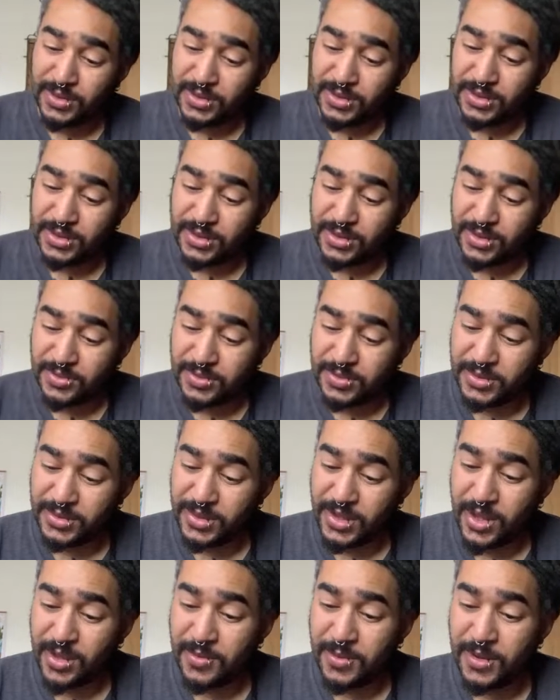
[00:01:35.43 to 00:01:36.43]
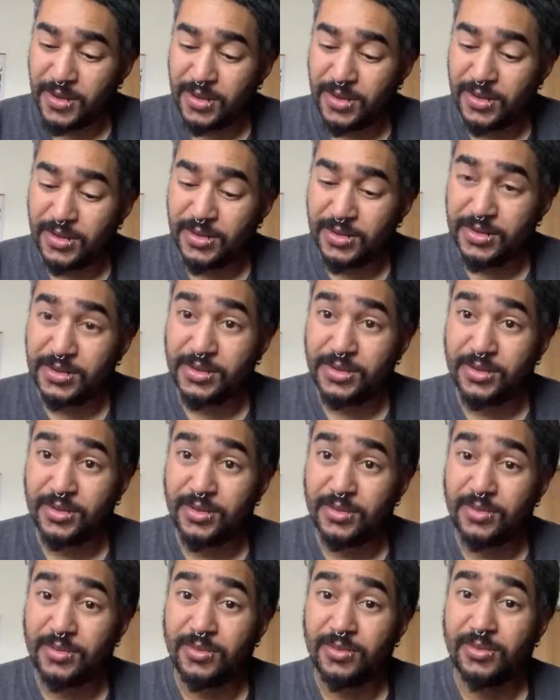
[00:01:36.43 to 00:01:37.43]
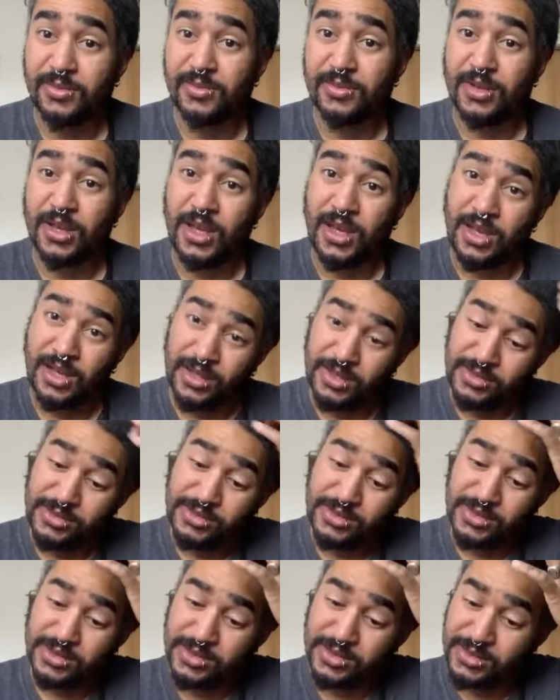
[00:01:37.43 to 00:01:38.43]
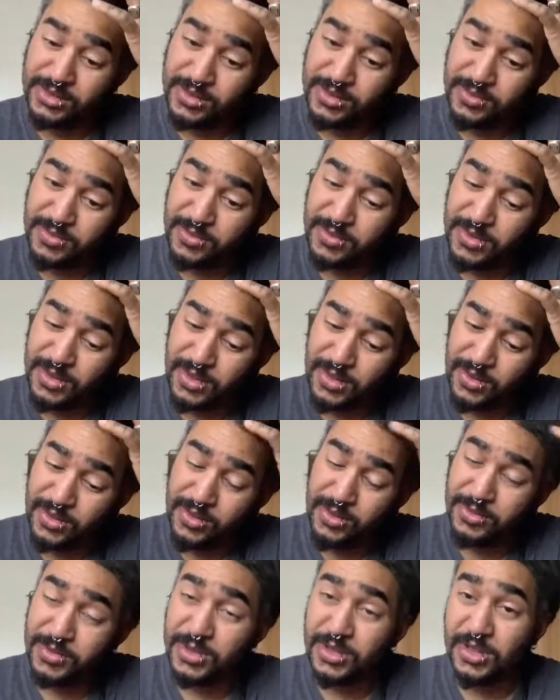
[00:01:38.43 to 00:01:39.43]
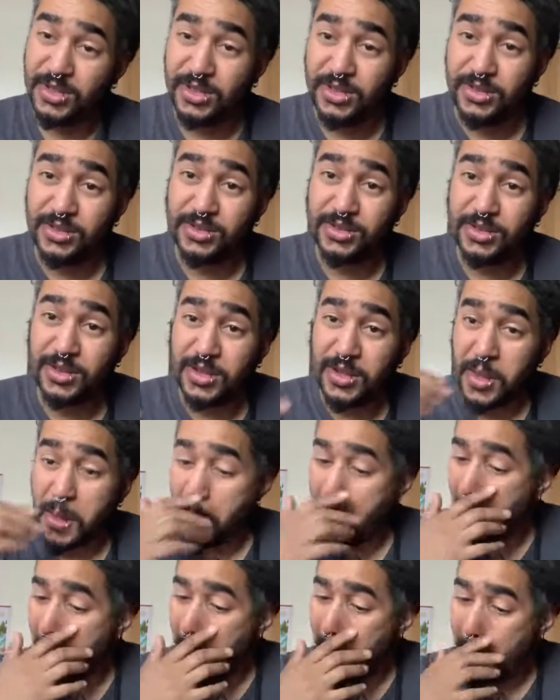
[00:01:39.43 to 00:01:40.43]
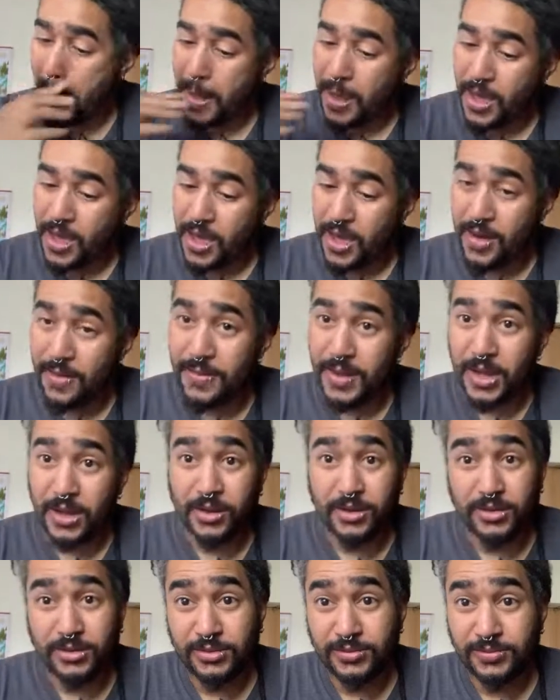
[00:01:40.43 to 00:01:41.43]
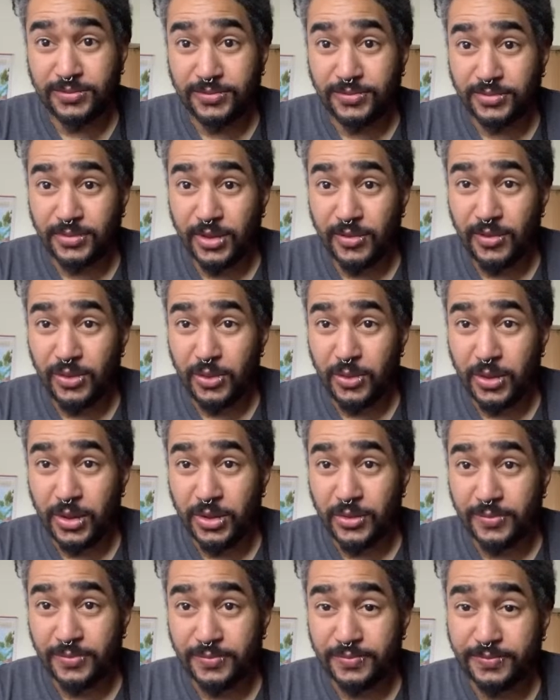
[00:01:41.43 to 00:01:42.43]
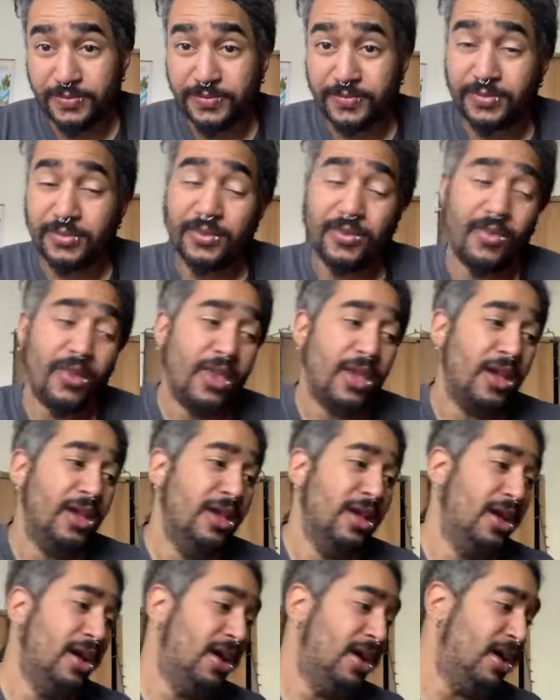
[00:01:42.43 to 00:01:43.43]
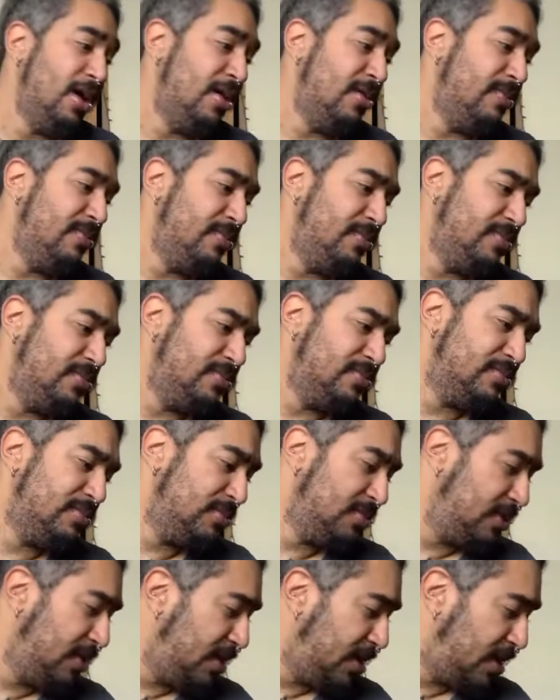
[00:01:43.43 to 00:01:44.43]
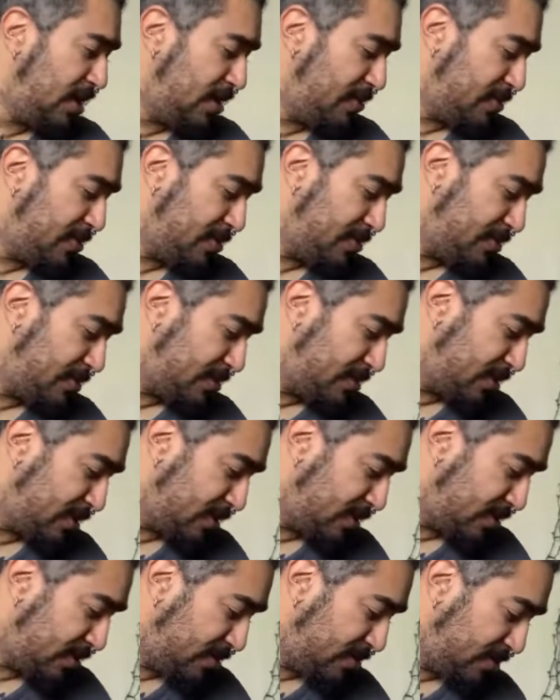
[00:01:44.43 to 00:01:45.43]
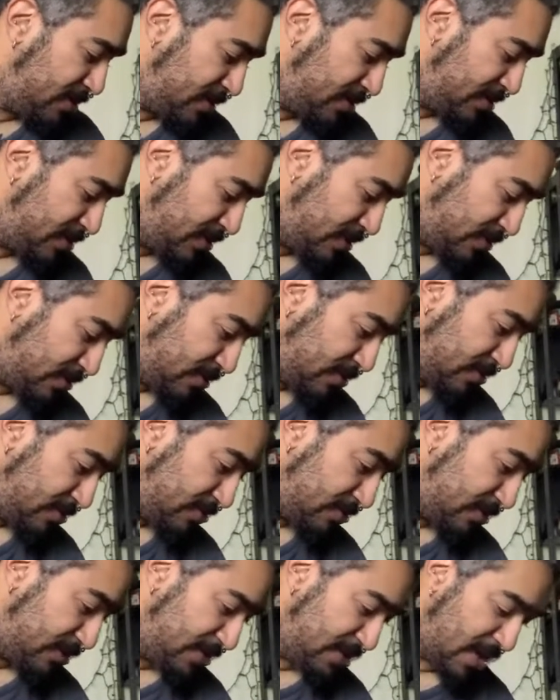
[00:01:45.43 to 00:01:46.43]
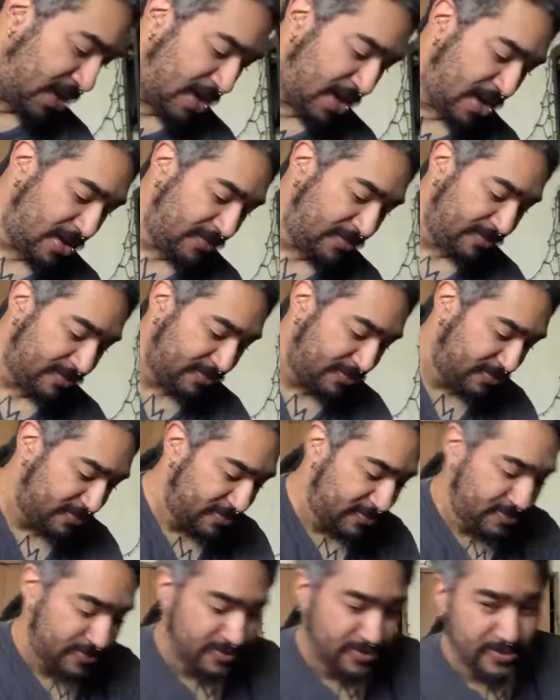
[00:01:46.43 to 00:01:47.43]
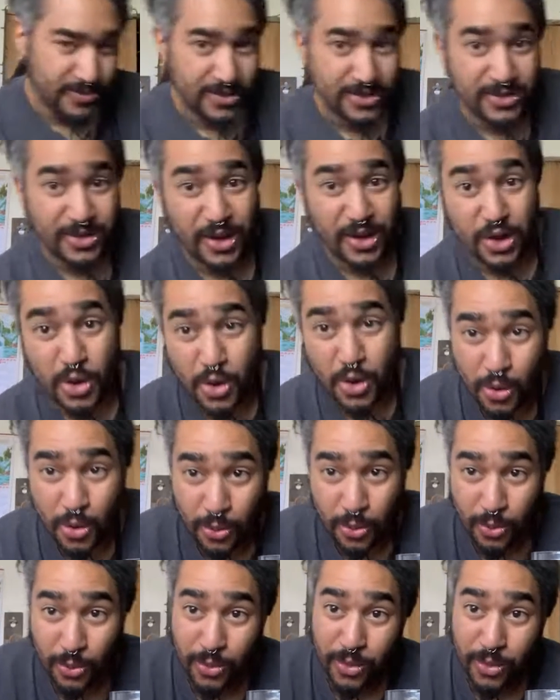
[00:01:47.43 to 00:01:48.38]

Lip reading: some salmon, some eggs, some cream cheese, a bagel, if you will. Hey, producer Tom, how's it going? Want to say hi? It's like, no.